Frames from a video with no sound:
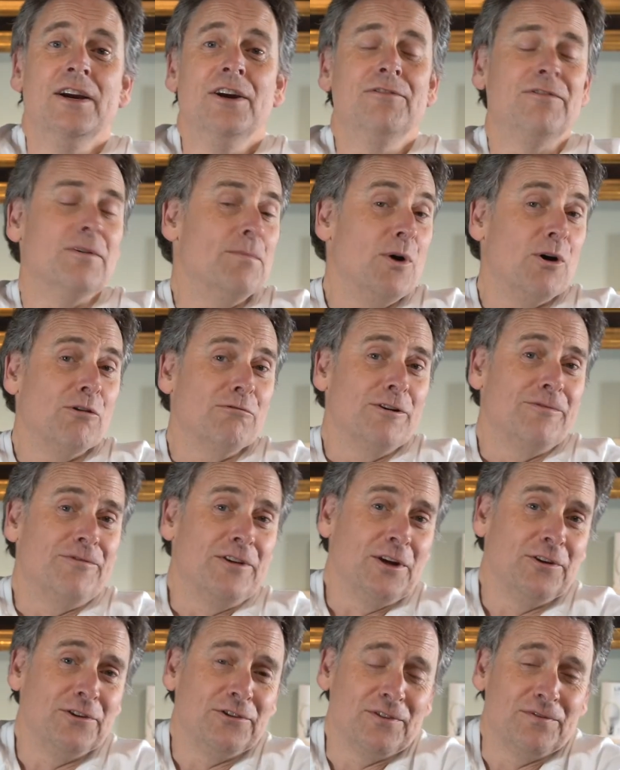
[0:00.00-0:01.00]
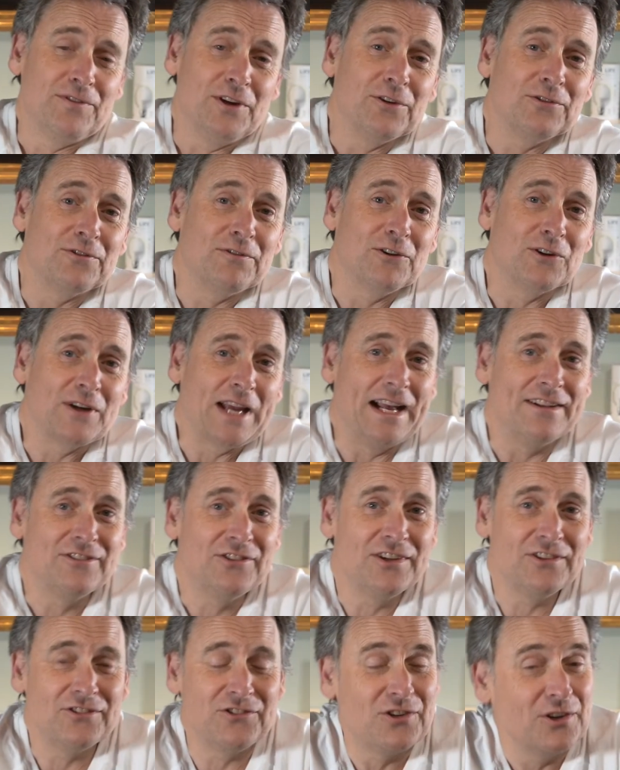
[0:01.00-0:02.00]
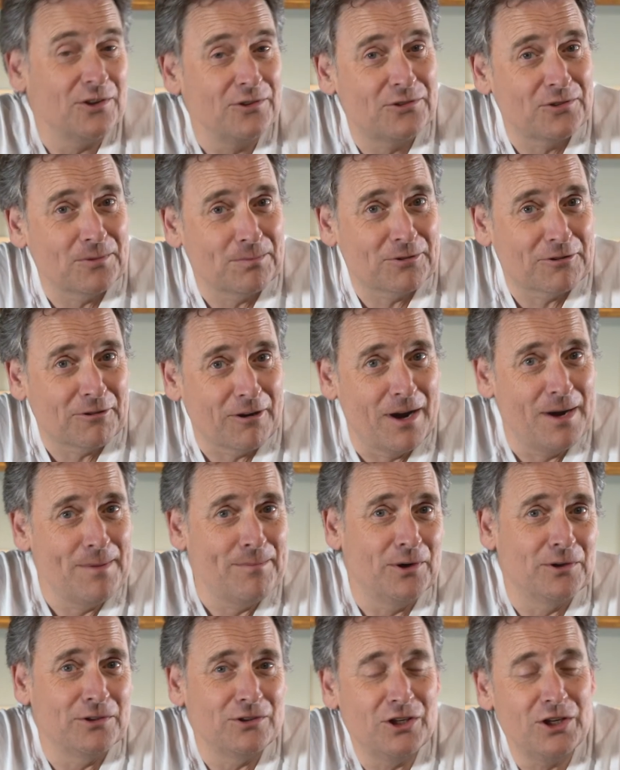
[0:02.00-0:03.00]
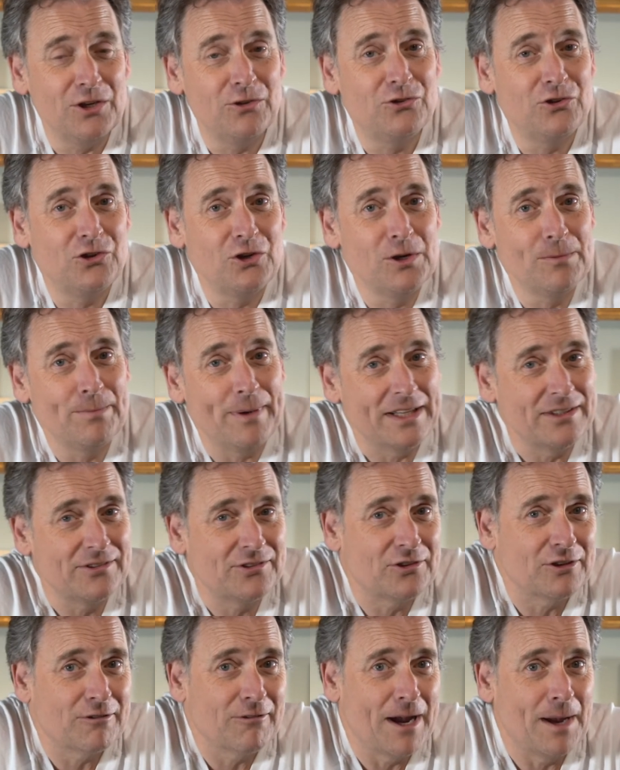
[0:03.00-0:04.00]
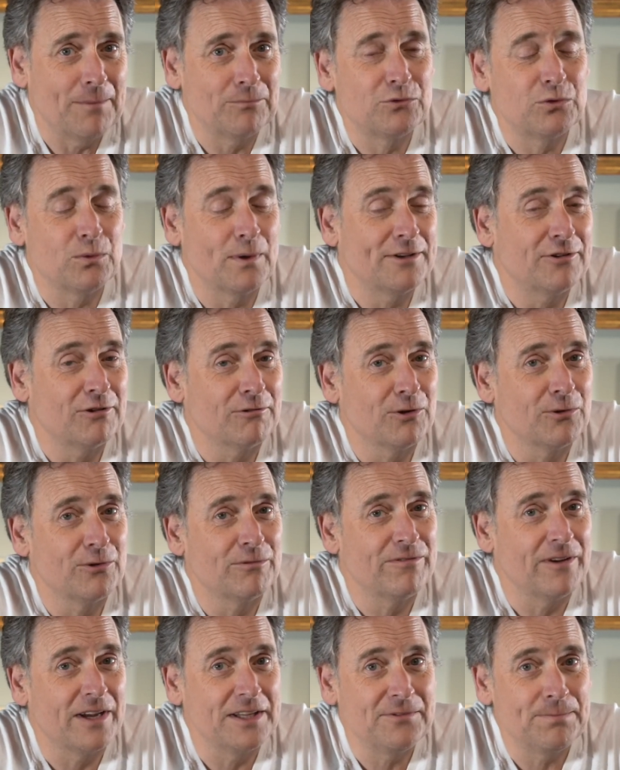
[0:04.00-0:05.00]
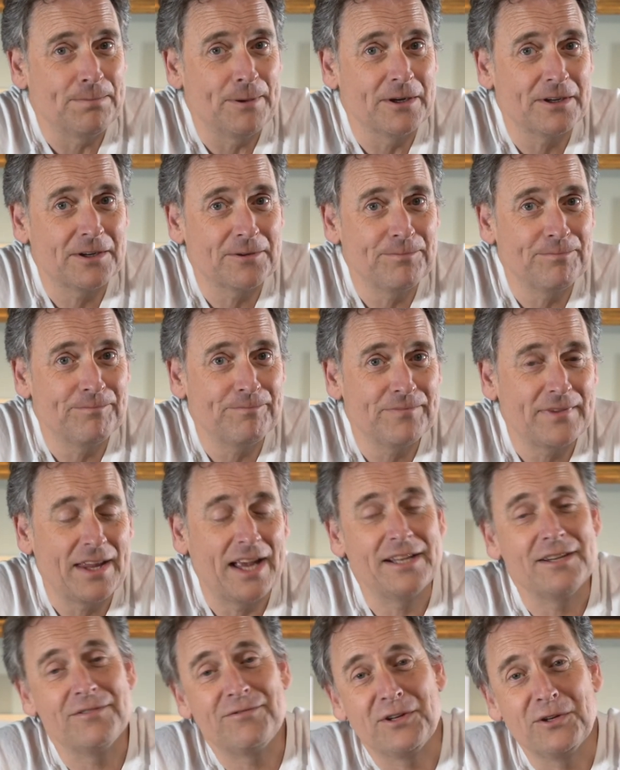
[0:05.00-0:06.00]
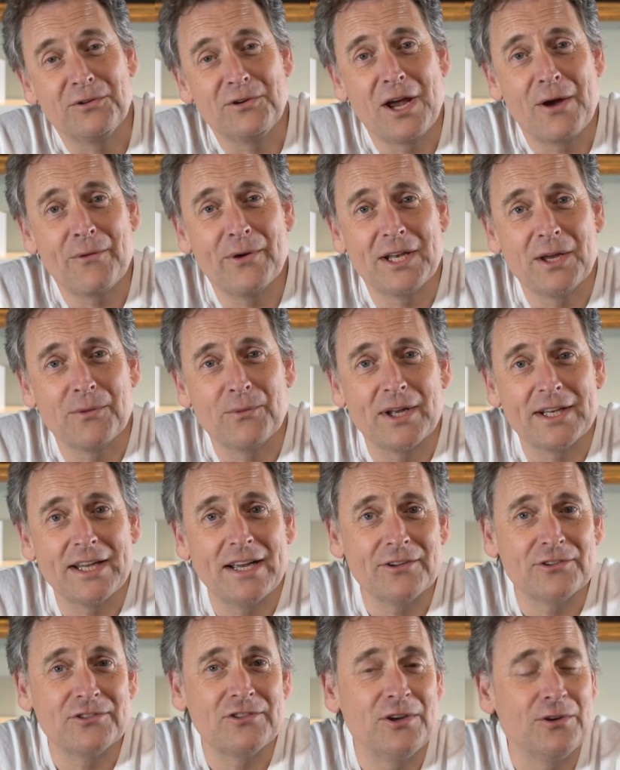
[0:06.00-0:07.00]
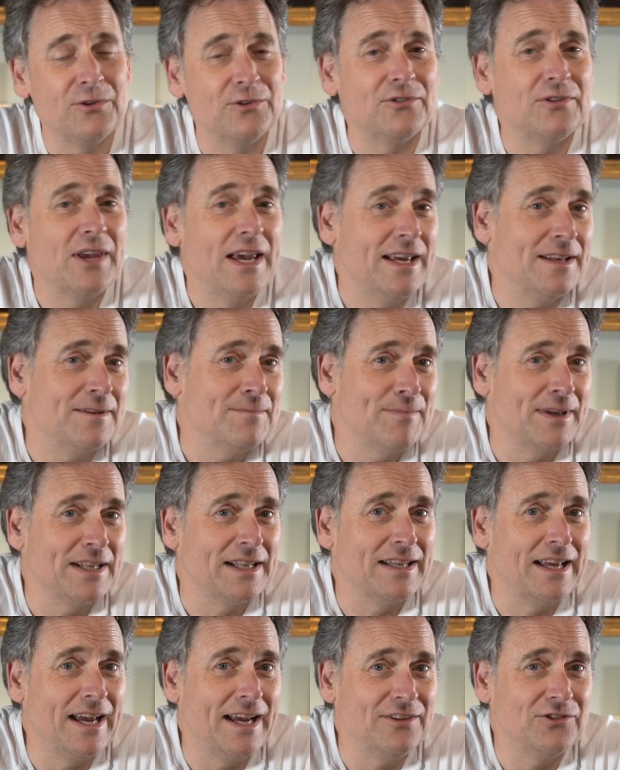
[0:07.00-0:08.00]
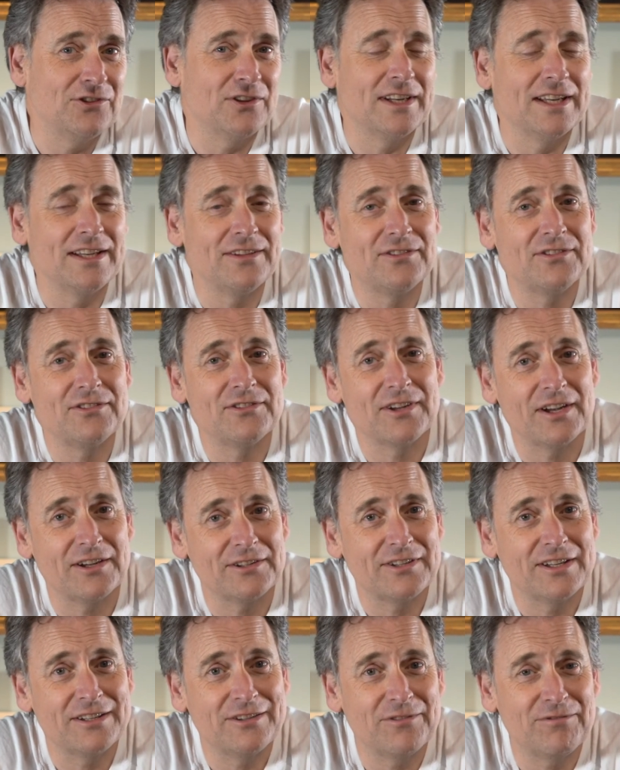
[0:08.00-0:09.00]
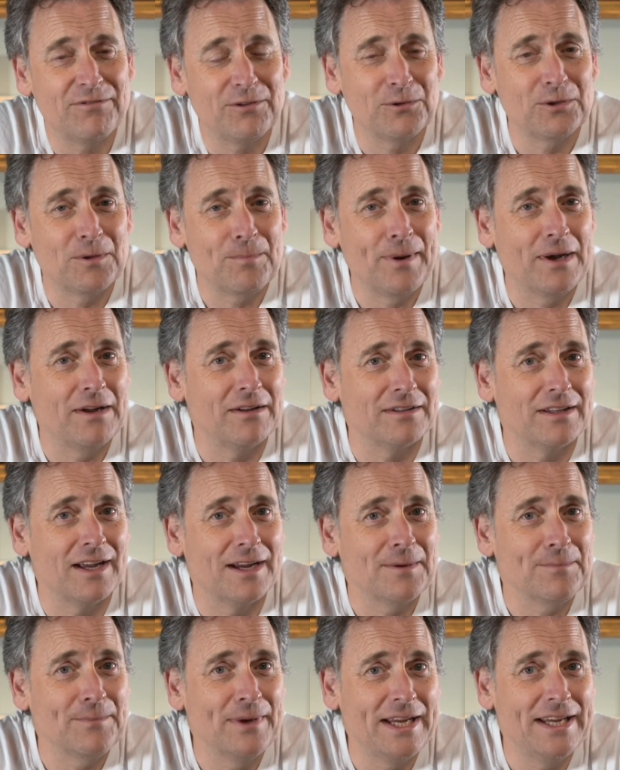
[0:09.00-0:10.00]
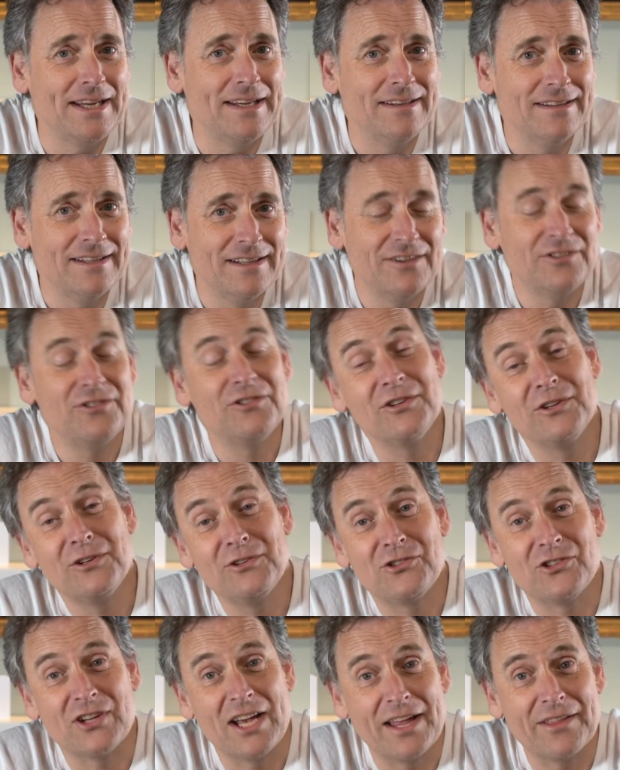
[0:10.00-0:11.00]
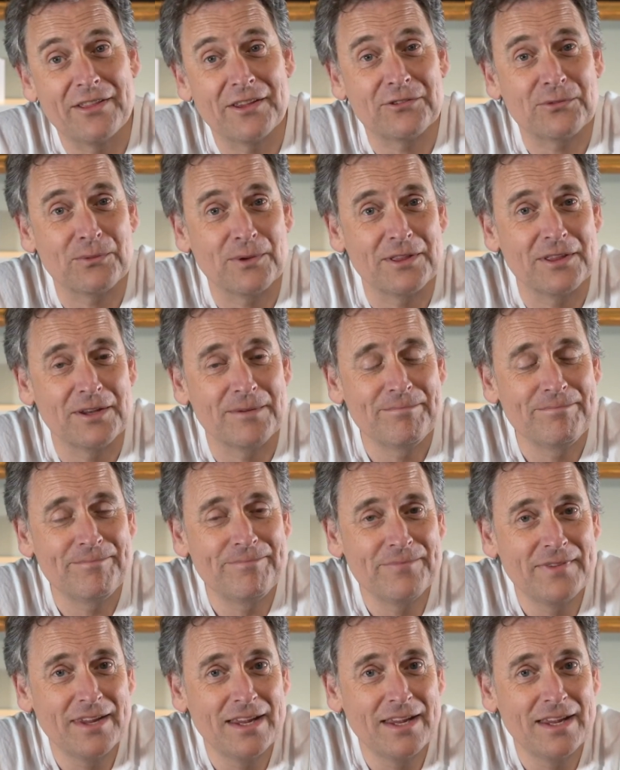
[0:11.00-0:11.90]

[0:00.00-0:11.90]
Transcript: For more reviews of useful gadgets, do subscribe on YouTube, Instagram, Twitter or Facebook. And if you know anyone else who's hit middle age and is starting to fall apart like me, do share this with them.